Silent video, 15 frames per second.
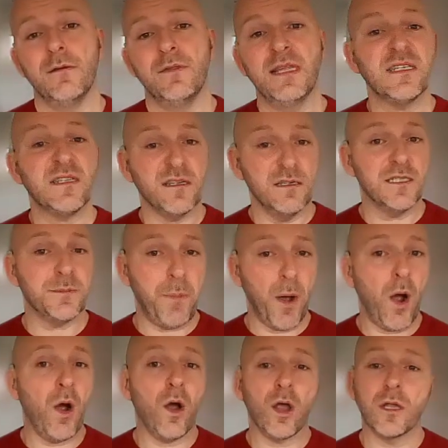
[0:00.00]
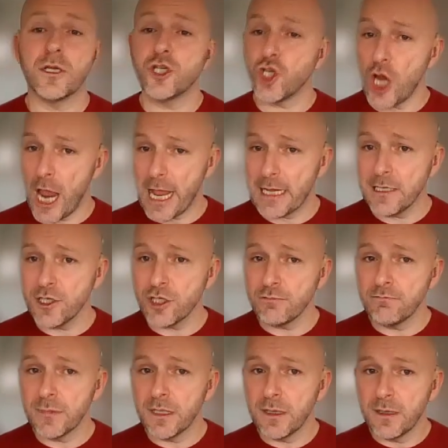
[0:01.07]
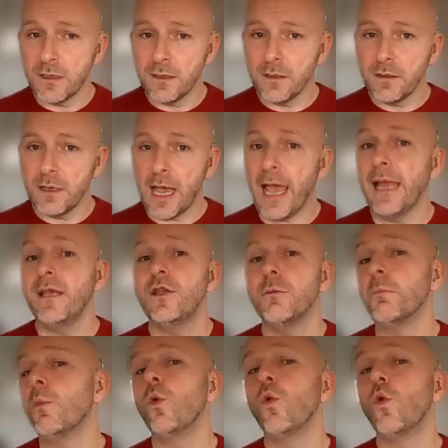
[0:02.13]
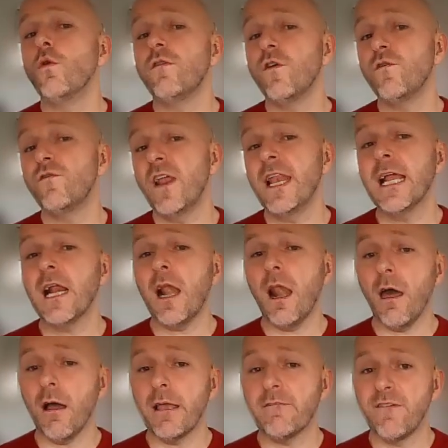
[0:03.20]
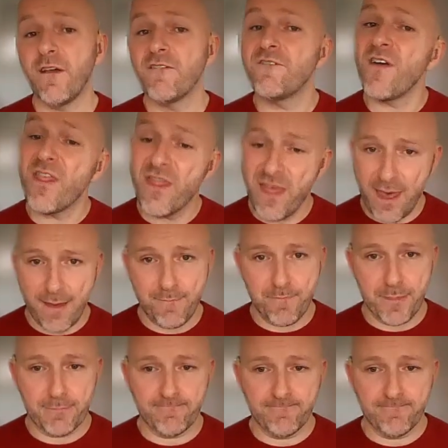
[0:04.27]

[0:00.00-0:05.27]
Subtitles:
this can spark change and a more fulfilling life for them.